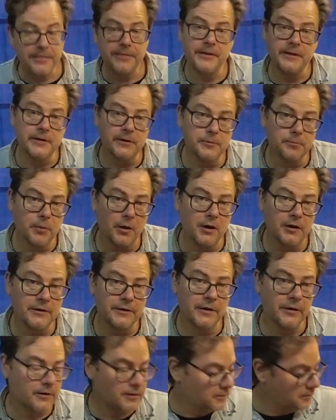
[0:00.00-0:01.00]
thinner
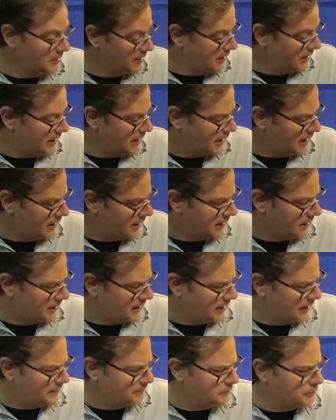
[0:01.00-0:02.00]
Bondo.
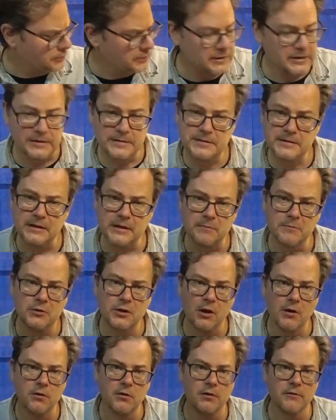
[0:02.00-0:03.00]
I'm doing a skim
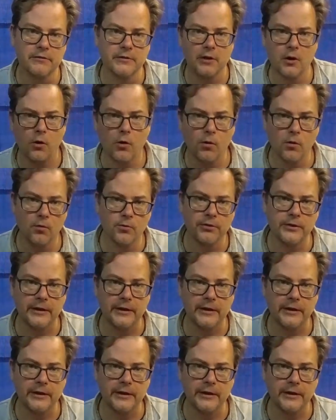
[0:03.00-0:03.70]
coat over the whole